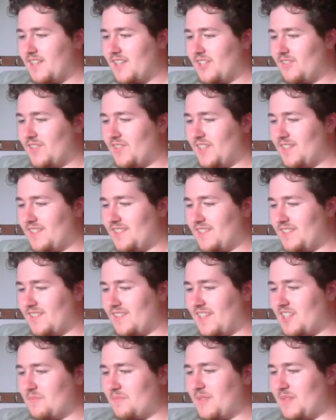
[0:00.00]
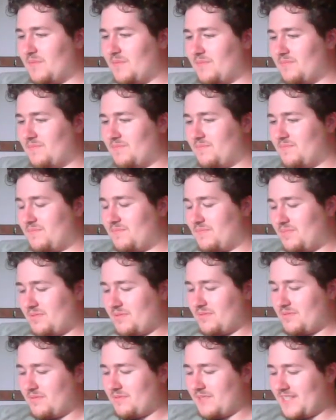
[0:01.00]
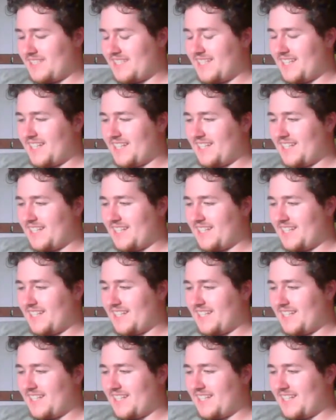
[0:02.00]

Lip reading: I mean, that'd be pretty